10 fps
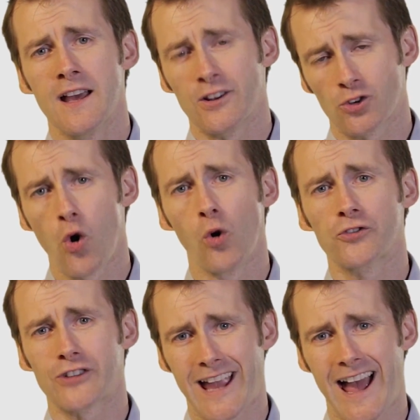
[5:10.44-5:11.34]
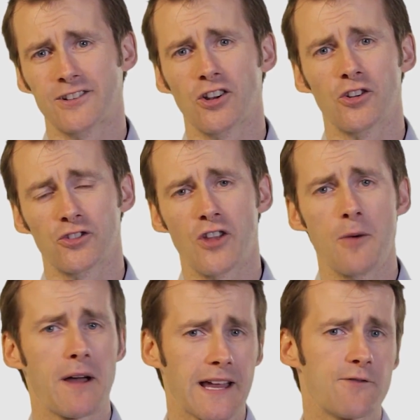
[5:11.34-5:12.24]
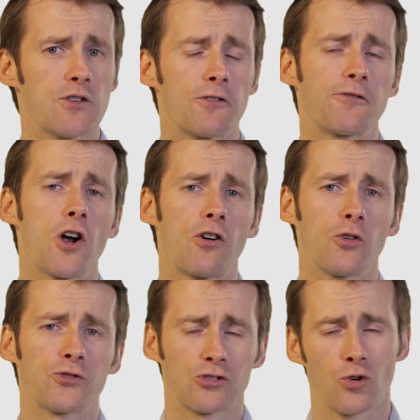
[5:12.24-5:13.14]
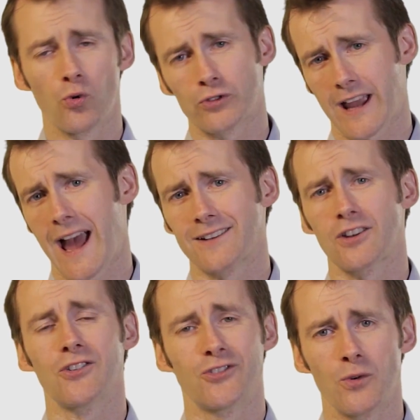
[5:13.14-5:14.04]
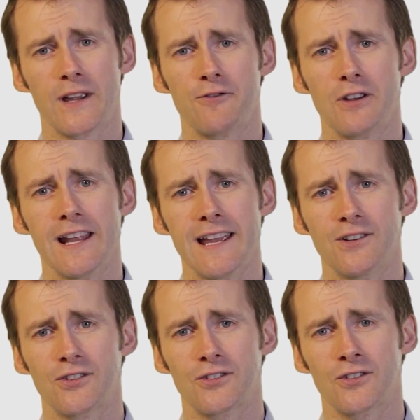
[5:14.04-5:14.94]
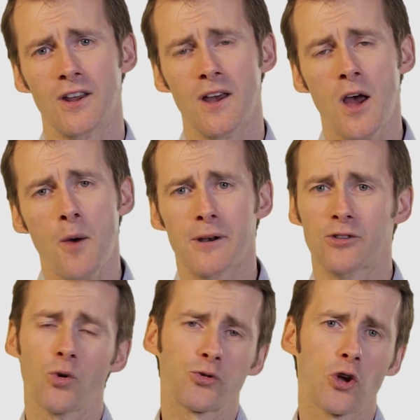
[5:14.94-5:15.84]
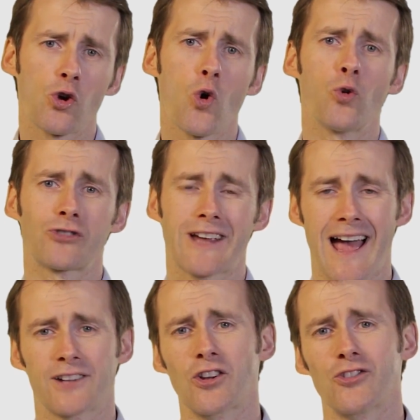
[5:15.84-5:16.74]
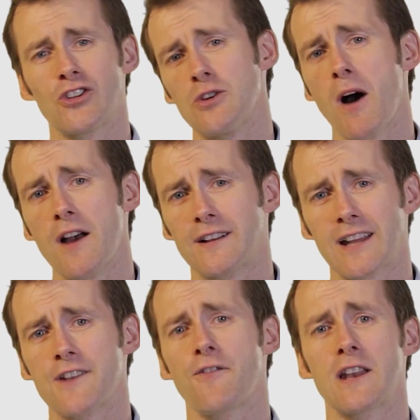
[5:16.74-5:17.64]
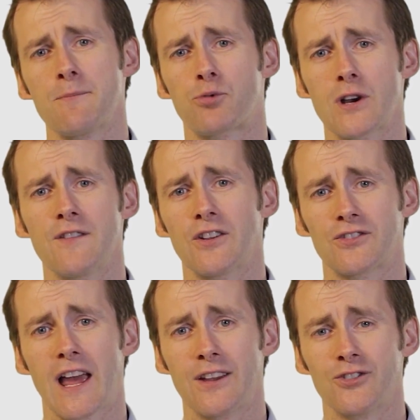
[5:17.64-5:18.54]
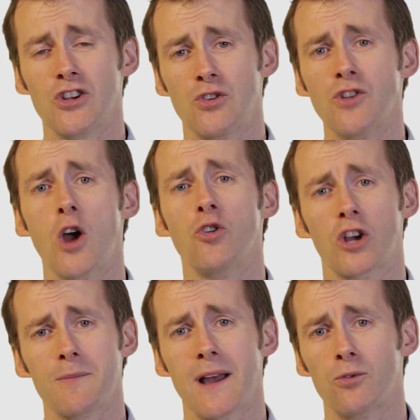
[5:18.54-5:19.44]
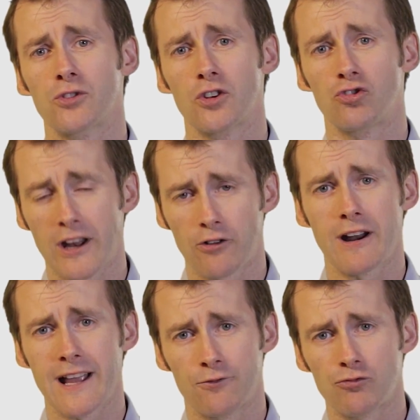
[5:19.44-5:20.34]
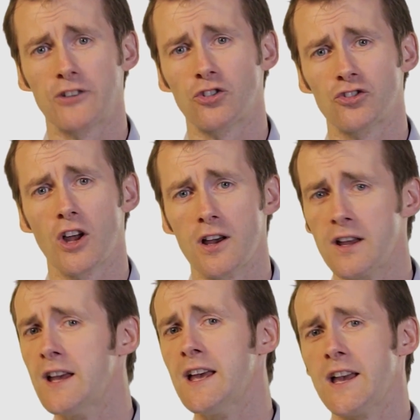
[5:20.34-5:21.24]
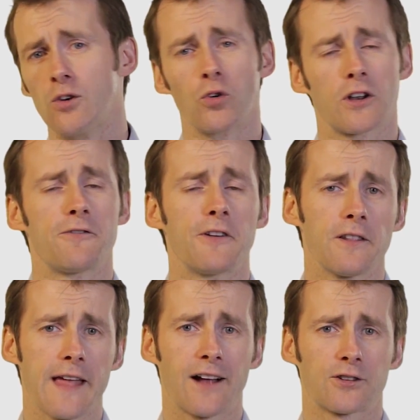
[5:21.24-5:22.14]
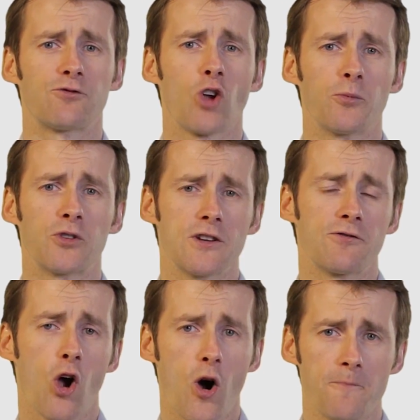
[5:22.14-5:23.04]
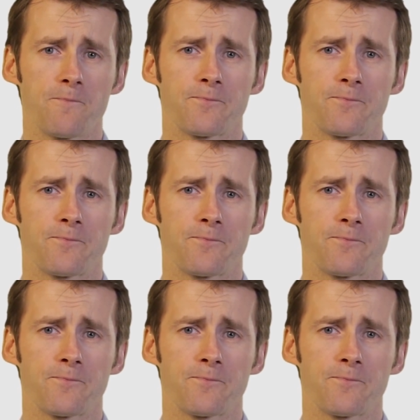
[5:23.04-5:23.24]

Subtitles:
It's calls to candidates that might give you referrals, it's calls to candidates that will give you leads, but it's also calls to candidates that you might have identified in previous days that you know you're going to be able to generate and register in order to fill the active jobs that you've got.